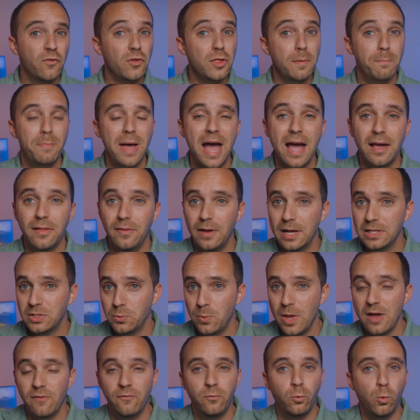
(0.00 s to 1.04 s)
For the backlights,
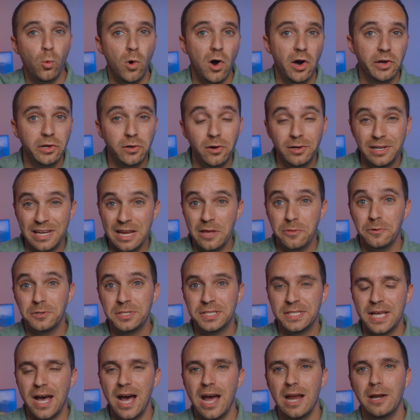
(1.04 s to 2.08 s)
we have 1 on either
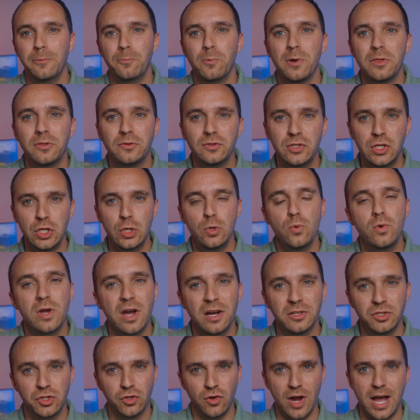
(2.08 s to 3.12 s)
side with 2
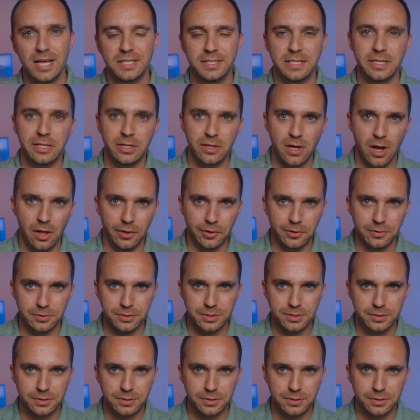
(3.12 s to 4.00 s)
contrasting colors.